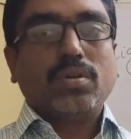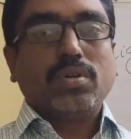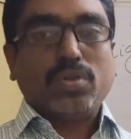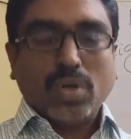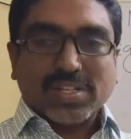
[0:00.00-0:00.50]

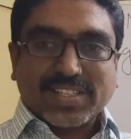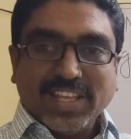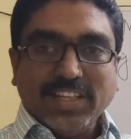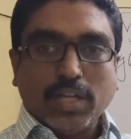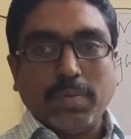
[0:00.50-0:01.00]
You are
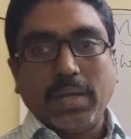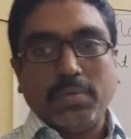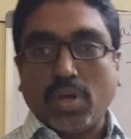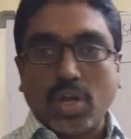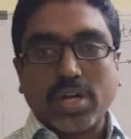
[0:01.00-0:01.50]
seeing the bulb.
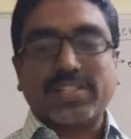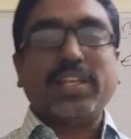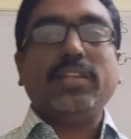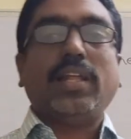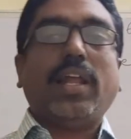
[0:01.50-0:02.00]
You are not
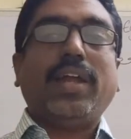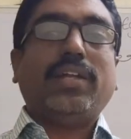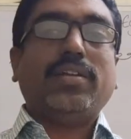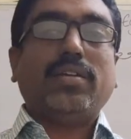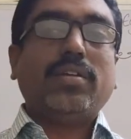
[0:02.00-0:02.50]
seeing the
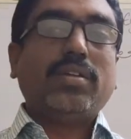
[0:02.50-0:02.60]
light.